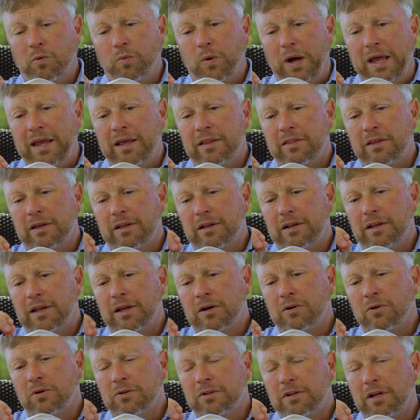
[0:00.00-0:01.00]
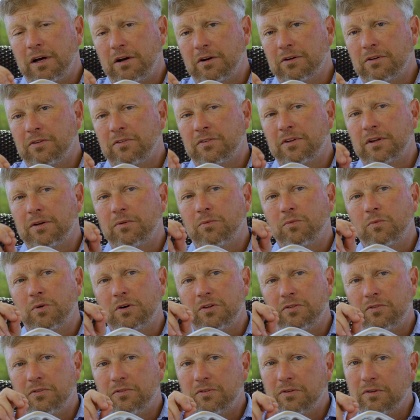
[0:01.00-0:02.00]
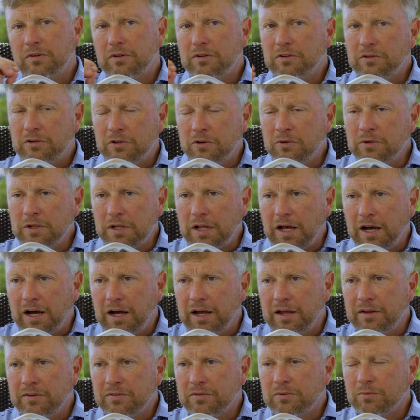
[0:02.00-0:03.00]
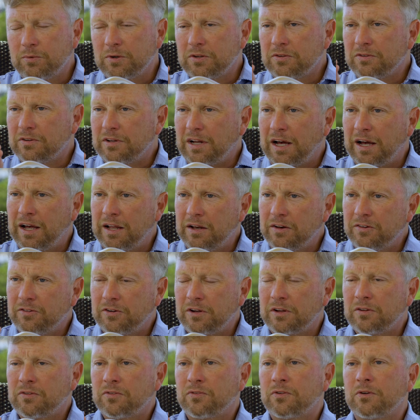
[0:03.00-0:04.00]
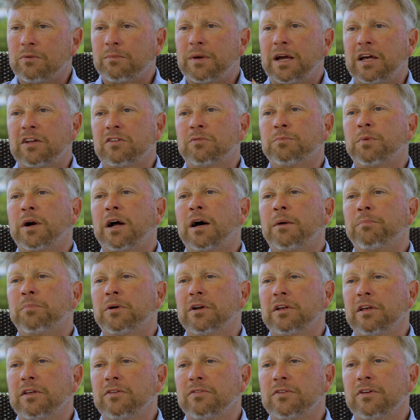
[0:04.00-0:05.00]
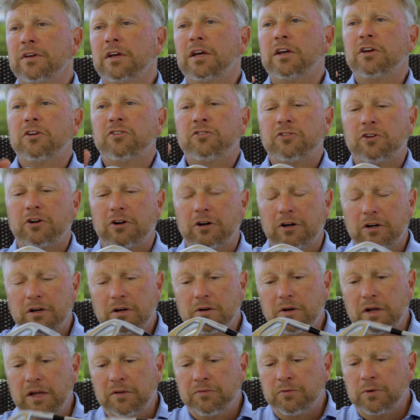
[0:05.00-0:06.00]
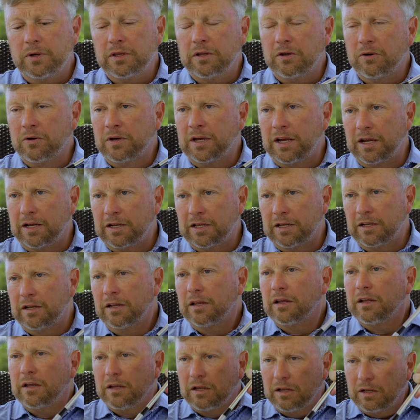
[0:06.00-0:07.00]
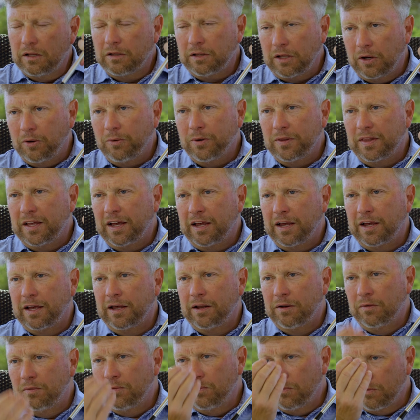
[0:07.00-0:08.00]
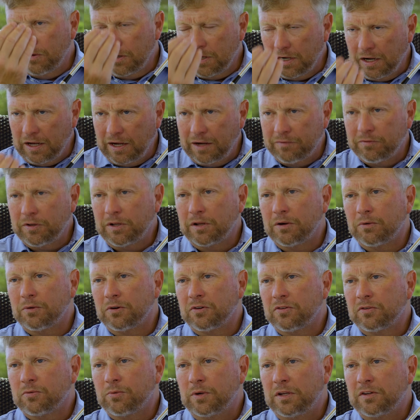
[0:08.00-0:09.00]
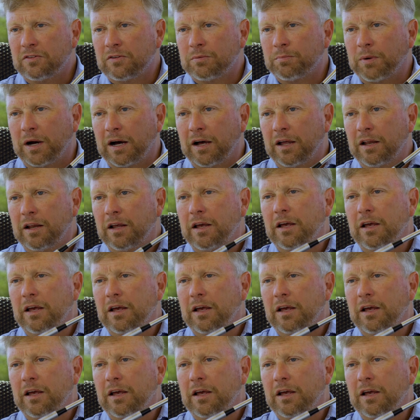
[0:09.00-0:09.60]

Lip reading: way that nickel tungsten was utilized was not just for mass properties. Sure, if we locate it low in the head, we're going to have a lower sweet spot.